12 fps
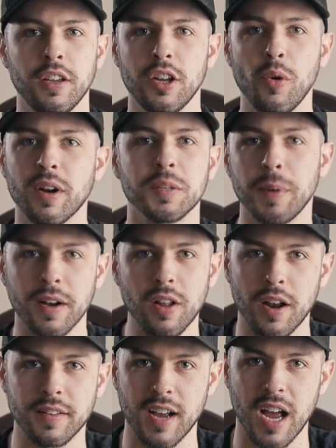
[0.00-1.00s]
you don't want to spend a
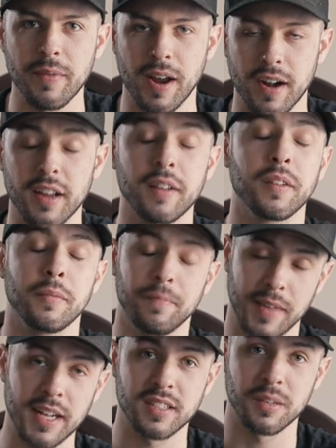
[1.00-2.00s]
lot of time editing.
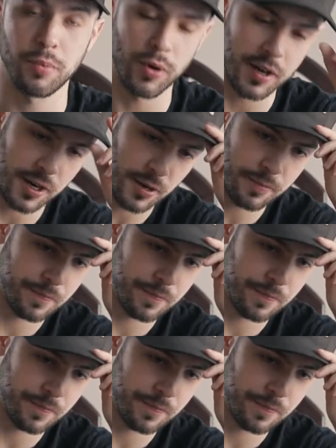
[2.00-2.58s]
That's the point here.